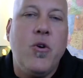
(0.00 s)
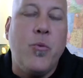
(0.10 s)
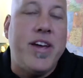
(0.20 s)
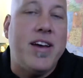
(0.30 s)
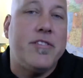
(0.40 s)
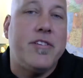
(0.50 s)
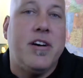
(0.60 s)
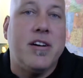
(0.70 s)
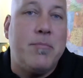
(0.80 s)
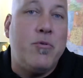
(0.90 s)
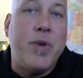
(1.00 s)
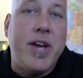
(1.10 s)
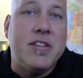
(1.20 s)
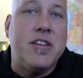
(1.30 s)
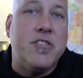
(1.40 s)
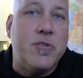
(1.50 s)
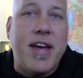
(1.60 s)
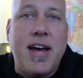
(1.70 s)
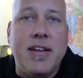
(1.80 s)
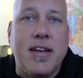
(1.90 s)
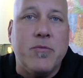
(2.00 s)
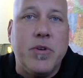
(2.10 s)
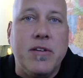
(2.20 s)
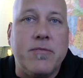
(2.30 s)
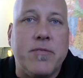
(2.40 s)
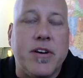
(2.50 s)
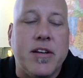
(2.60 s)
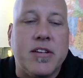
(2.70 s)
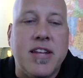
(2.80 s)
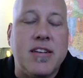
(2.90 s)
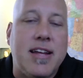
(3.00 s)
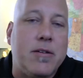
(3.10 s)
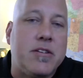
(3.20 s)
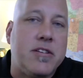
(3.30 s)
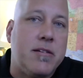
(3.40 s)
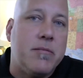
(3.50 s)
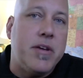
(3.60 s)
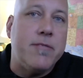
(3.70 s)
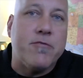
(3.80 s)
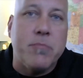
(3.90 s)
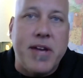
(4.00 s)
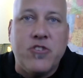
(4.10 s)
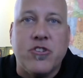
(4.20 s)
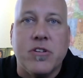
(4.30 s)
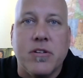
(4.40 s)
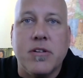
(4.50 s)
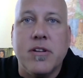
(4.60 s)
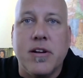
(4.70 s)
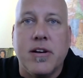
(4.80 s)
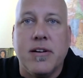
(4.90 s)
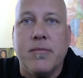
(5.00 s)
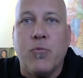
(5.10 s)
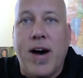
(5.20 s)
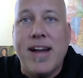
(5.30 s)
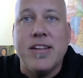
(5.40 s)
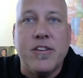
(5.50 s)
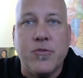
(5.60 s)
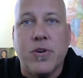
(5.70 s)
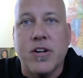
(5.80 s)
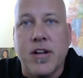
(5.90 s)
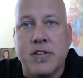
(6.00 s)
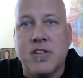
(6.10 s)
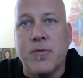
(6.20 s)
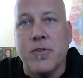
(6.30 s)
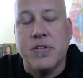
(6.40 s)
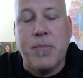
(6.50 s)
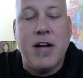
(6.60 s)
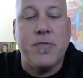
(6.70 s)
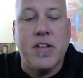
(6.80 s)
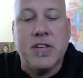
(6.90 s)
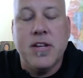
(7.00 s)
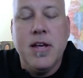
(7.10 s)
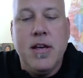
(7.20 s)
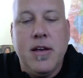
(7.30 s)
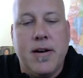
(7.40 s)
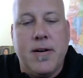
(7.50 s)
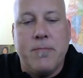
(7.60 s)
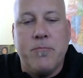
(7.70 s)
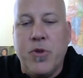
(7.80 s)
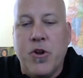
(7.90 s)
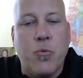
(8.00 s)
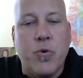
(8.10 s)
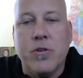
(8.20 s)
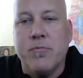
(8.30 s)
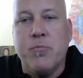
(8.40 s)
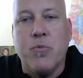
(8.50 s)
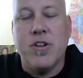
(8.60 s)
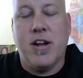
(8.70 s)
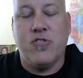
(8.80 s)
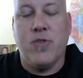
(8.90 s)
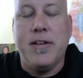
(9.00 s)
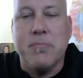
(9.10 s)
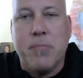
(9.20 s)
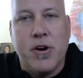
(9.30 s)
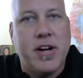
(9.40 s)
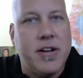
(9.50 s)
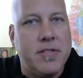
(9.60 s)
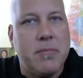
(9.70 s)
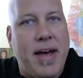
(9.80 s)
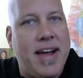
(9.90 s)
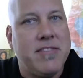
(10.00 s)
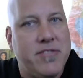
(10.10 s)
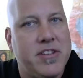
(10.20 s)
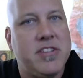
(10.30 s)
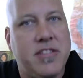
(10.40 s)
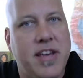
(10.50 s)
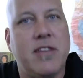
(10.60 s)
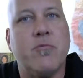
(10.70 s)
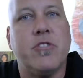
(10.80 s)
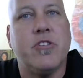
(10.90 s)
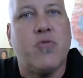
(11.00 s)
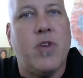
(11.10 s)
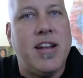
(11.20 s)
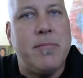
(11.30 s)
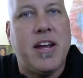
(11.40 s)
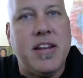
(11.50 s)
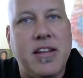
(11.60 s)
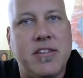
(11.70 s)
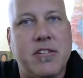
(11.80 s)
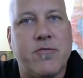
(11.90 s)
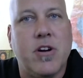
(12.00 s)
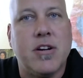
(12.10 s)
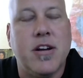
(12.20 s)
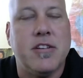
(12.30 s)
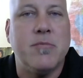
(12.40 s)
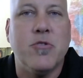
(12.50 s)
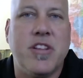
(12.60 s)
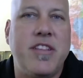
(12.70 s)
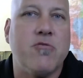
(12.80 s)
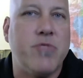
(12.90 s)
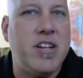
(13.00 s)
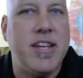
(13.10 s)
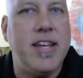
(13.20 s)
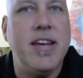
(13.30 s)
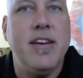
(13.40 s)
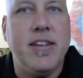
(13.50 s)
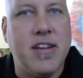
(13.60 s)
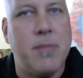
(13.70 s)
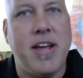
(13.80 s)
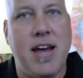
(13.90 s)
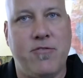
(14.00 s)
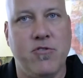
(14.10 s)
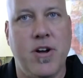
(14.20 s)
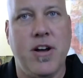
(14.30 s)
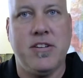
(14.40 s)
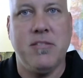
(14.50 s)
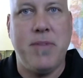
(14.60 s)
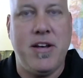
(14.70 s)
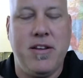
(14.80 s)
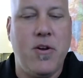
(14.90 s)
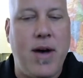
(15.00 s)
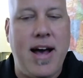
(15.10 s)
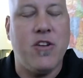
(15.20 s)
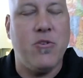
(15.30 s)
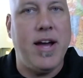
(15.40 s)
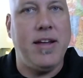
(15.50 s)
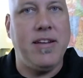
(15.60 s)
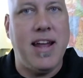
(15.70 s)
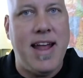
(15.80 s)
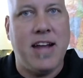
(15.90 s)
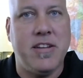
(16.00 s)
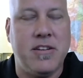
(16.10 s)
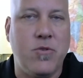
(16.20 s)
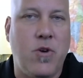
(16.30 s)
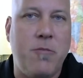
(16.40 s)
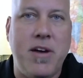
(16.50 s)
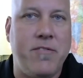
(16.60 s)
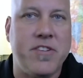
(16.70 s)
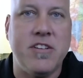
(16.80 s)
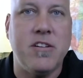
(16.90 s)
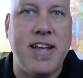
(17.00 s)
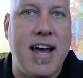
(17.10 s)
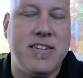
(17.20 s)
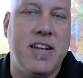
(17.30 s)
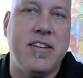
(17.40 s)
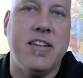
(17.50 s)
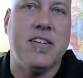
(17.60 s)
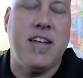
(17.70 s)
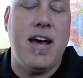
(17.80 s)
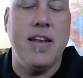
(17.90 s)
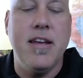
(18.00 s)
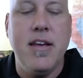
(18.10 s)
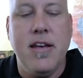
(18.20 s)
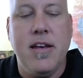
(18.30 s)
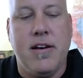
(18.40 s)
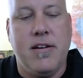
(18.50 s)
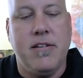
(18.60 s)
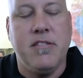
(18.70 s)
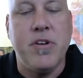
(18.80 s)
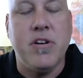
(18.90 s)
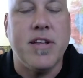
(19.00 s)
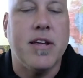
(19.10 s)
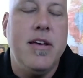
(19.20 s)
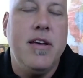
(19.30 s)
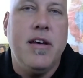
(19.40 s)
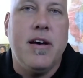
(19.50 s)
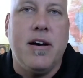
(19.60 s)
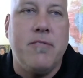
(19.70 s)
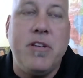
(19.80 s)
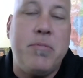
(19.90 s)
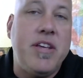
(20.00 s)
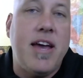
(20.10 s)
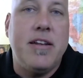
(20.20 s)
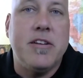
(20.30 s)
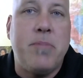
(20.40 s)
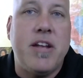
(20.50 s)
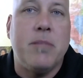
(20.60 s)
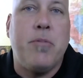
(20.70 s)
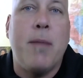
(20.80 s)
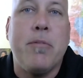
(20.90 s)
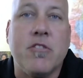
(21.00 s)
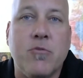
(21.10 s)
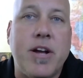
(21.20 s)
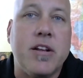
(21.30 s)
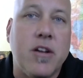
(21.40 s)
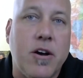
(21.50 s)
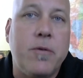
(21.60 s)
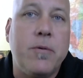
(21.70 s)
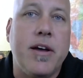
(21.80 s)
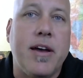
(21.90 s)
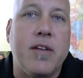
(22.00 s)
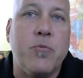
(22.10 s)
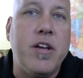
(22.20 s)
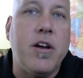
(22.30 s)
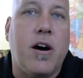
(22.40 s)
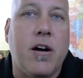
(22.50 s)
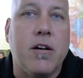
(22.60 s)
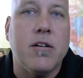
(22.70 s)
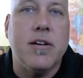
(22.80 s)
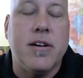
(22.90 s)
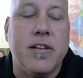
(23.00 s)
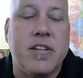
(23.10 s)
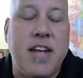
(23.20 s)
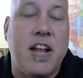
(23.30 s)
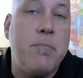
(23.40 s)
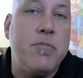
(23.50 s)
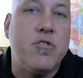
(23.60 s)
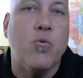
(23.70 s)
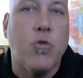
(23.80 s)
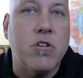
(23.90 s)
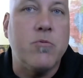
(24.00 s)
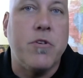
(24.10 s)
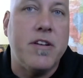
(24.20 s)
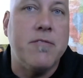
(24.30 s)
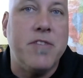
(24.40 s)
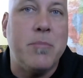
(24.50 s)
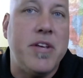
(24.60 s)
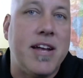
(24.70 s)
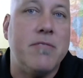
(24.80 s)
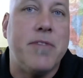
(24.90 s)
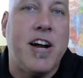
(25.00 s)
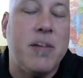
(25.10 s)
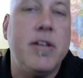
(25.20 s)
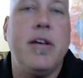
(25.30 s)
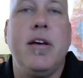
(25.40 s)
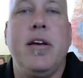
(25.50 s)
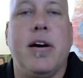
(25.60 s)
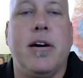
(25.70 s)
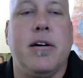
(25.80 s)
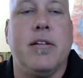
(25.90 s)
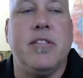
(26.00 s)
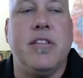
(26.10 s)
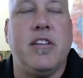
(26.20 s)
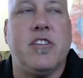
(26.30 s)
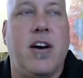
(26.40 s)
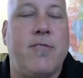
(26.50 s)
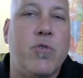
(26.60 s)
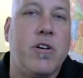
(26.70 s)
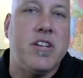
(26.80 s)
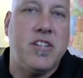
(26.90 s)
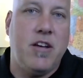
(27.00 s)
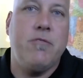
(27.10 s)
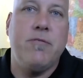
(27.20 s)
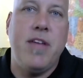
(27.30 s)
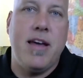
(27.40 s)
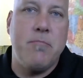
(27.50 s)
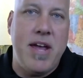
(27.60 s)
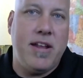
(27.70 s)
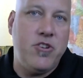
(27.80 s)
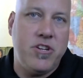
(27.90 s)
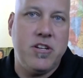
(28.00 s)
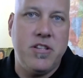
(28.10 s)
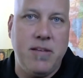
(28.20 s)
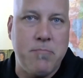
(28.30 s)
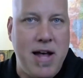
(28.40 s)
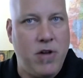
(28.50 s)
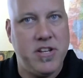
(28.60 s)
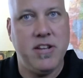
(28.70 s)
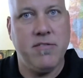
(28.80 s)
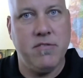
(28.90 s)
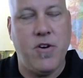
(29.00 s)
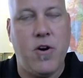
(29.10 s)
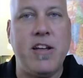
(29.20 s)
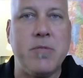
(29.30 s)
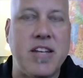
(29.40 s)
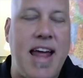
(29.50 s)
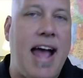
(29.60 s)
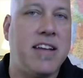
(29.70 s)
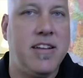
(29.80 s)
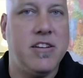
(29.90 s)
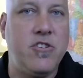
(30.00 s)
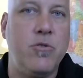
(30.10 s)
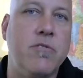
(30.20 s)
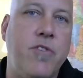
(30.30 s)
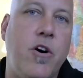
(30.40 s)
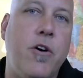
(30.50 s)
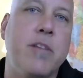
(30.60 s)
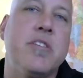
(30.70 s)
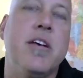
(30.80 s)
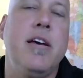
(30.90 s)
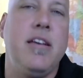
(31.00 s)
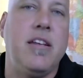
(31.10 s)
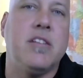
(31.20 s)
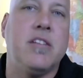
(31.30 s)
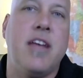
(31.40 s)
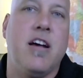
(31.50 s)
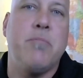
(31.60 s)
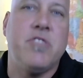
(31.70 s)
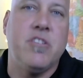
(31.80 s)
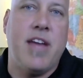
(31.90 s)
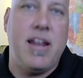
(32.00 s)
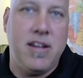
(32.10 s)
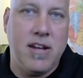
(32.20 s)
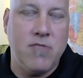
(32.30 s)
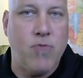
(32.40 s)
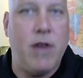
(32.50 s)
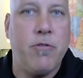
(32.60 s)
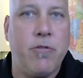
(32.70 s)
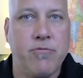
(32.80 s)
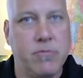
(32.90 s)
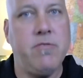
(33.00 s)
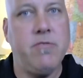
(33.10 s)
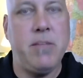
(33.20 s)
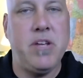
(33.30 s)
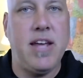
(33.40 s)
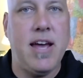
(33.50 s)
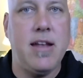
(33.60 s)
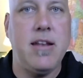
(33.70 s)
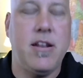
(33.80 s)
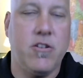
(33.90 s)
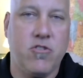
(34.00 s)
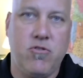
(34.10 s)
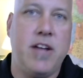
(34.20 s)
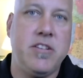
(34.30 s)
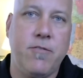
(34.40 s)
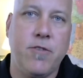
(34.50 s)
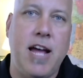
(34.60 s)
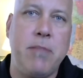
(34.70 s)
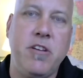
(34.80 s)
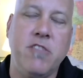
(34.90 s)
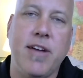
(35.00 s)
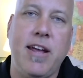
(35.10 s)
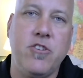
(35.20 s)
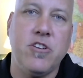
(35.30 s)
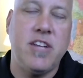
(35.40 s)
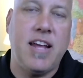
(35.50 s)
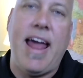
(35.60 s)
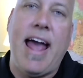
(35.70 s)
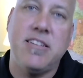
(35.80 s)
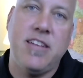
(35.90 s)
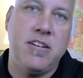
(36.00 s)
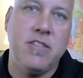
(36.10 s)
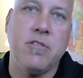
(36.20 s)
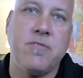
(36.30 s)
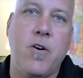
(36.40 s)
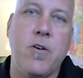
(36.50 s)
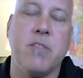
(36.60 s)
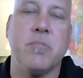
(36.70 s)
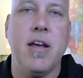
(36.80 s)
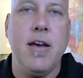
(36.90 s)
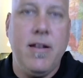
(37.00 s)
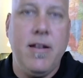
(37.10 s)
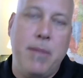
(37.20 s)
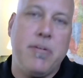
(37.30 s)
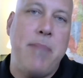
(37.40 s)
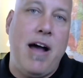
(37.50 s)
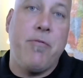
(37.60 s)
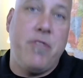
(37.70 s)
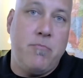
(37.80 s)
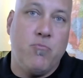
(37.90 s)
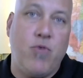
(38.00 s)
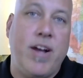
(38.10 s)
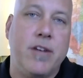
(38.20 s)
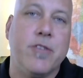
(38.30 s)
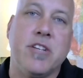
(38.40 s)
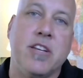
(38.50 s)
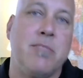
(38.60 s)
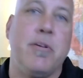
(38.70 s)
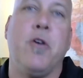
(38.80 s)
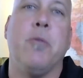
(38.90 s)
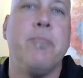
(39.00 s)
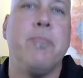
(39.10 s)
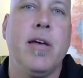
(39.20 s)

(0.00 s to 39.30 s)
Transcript: We have a, a couple ways to do that, and we've uh, sent out some information uh, widely to our customers about this um, you know we're we're not trying to market on the back of this thing we're just trying to make it easier for our customers and they're really coming after us about you know how do i get access to all my facility assets inside uh, the building uh, vpn has been a popular way to go and we are uh, set up to work within a vpn environment uh, the software itself that manages the mounting of the volumes and access to the volumes is set up so that it can route through a vpn and across different ip ranges to get access to those volumes to be able to mount them right on your system at home.